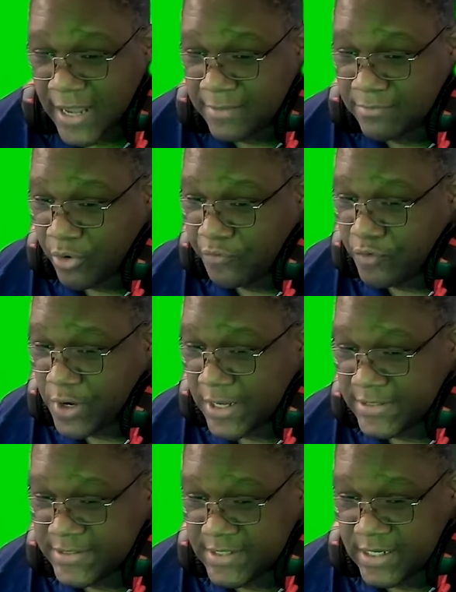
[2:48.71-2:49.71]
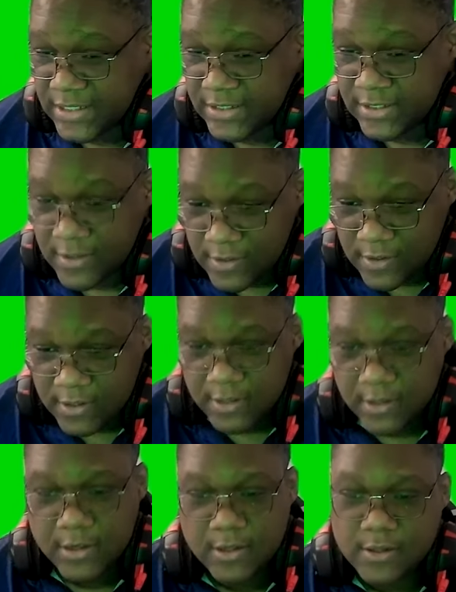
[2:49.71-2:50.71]
Marvel has done.
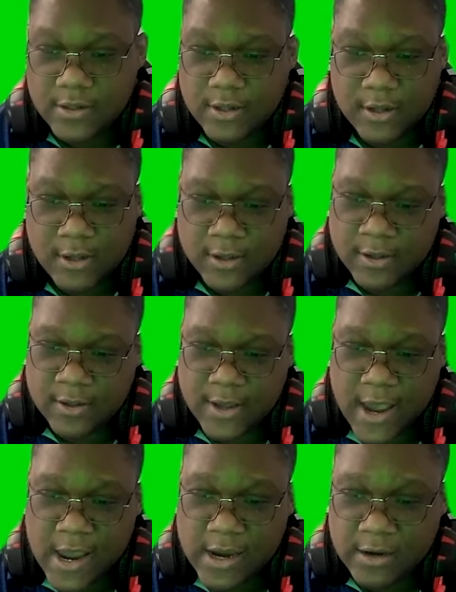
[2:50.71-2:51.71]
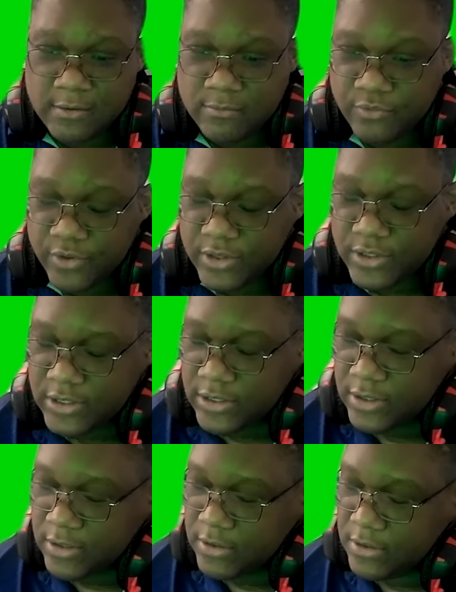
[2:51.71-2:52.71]
I
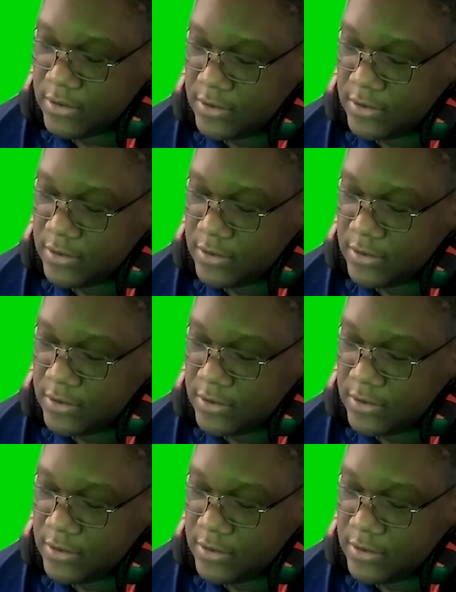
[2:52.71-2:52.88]
really